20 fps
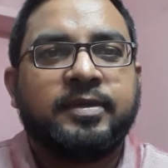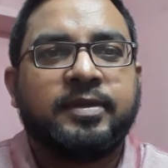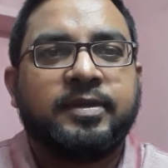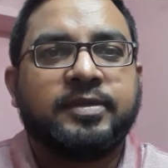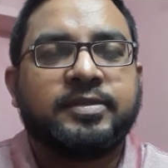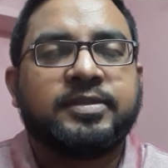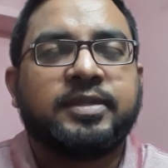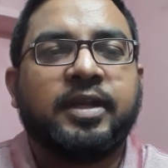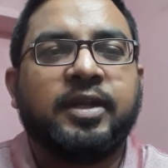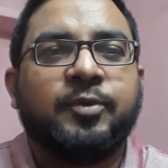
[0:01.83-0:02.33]

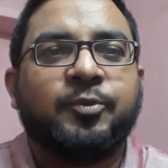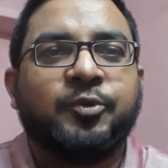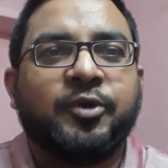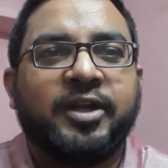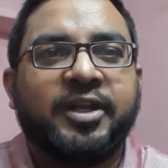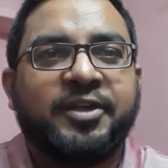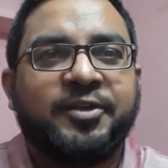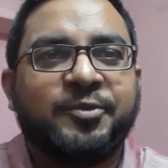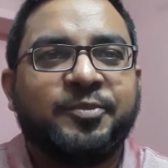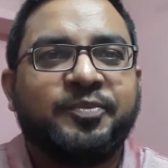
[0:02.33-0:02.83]
Assalamu
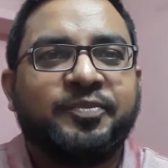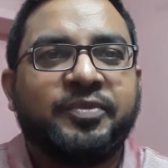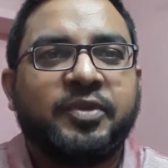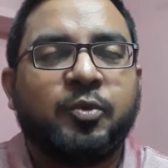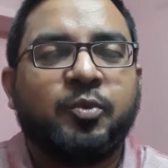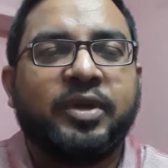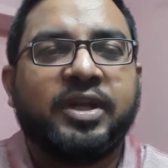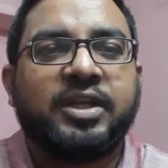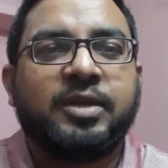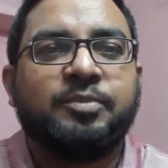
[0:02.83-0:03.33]
alaikum.
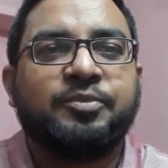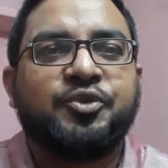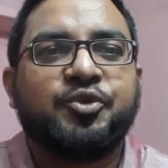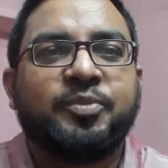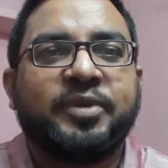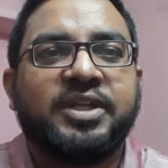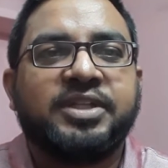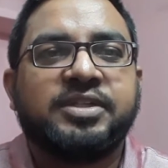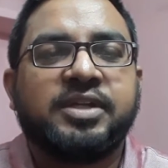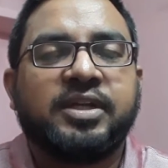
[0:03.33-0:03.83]
Welcome to
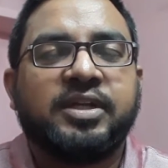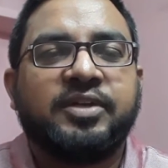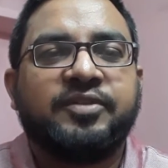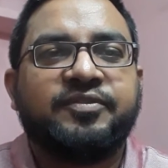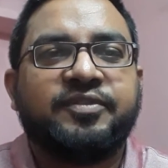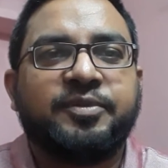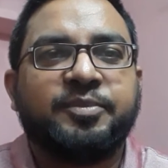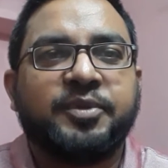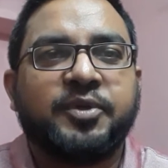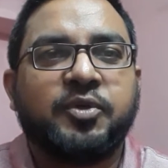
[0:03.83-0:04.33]
my channel
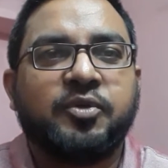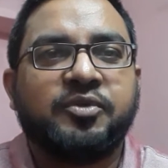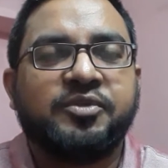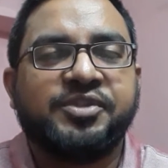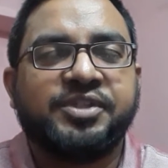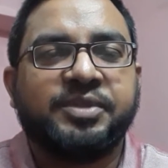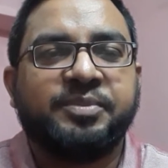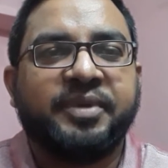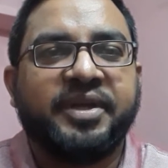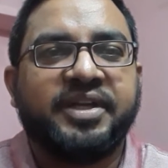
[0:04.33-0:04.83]

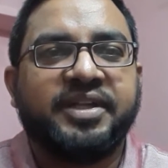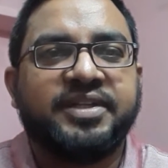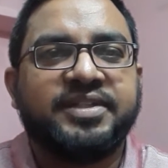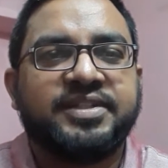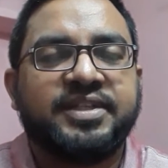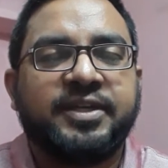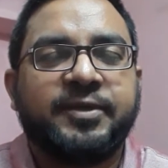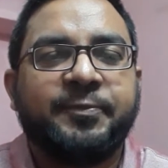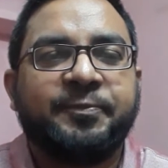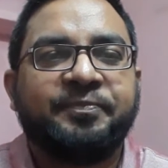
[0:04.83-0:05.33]
Pharmacology Made
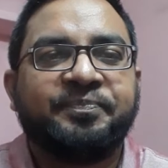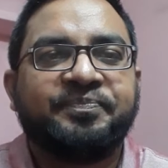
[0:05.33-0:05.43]
Easy.